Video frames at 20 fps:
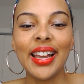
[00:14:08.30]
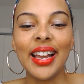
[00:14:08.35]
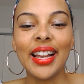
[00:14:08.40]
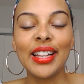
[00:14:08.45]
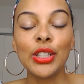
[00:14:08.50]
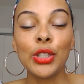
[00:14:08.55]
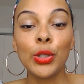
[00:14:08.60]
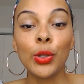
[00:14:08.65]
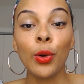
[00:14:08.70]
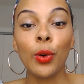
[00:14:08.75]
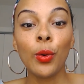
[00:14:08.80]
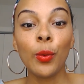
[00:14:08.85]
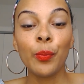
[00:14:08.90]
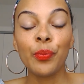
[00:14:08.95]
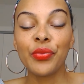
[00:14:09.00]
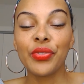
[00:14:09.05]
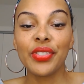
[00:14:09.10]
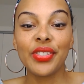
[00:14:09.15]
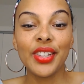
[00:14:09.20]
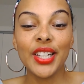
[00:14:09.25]
And so
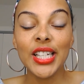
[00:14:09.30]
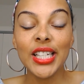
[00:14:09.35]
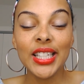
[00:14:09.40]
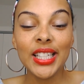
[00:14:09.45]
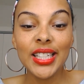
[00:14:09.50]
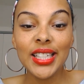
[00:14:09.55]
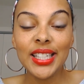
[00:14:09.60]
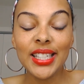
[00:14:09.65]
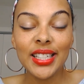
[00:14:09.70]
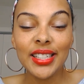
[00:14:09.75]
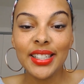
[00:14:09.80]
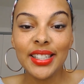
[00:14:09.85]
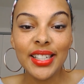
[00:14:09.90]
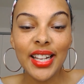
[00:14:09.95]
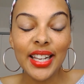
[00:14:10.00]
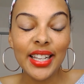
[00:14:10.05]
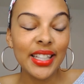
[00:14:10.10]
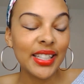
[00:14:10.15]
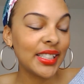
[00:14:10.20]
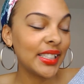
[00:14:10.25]
this is a
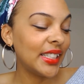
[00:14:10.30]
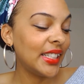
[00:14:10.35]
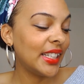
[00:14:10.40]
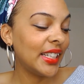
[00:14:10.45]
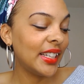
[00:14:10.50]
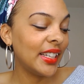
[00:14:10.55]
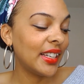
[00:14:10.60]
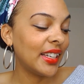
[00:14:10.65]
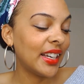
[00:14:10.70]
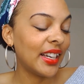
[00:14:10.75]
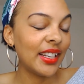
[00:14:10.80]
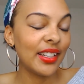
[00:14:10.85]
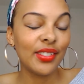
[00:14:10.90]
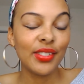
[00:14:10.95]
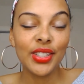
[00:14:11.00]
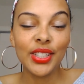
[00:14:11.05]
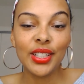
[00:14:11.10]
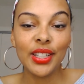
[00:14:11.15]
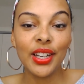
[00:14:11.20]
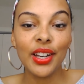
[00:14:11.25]
likely kind of
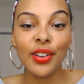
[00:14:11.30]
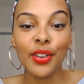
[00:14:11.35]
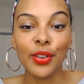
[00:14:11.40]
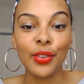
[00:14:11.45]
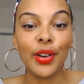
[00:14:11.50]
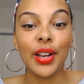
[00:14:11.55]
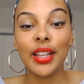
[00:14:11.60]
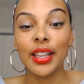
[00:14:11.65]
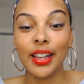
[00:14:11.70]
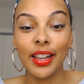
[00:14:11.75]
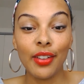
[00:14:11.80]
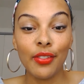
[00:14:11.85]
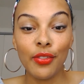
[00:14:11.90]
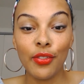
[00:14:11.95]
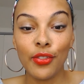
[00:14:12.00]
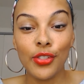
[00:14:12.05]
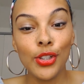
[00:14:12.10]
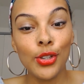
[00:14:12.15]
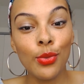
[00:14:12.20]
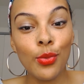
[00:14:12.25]
scenario, right? Like
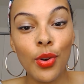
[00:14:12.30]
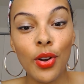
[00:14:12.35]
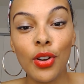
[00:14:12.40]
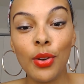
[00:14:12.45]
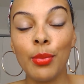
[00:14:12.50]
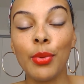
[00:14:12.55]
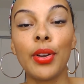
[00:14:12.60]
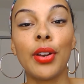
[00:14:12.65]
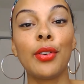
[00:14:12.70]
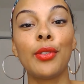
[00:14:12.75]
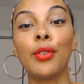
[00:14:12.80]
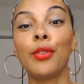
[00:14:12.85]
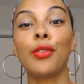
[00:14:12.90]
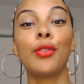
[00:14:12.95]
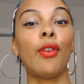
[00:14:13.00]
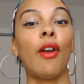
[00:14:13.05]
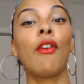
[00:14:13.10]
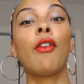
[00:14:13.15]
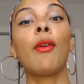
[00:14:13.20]
if you were on a boat, I don't know if you've